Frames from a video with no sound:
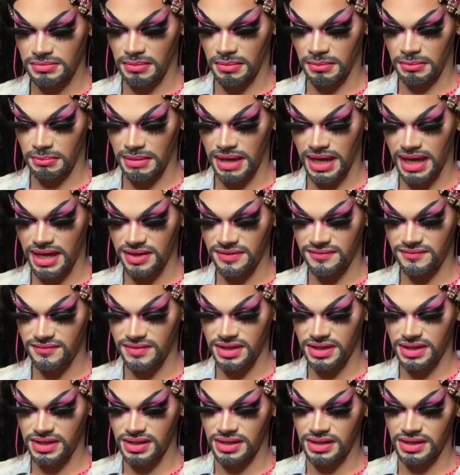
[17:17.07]

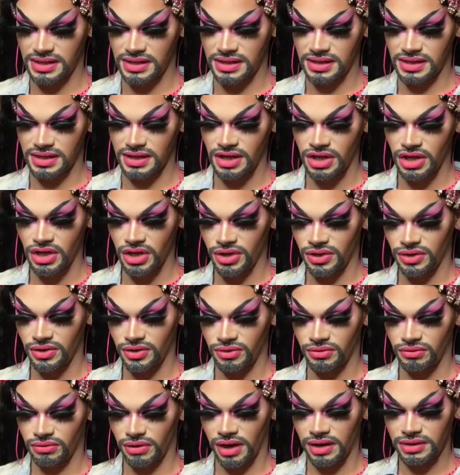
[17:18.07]
Manaphy,
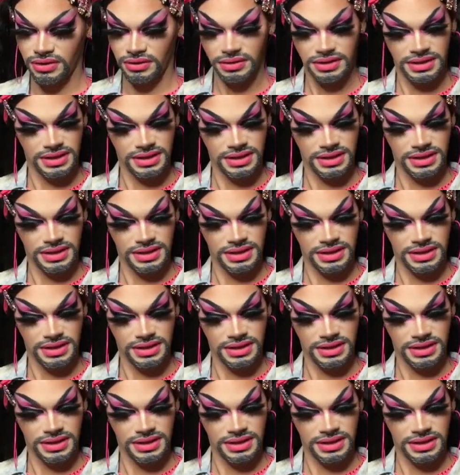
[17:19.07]
Grotle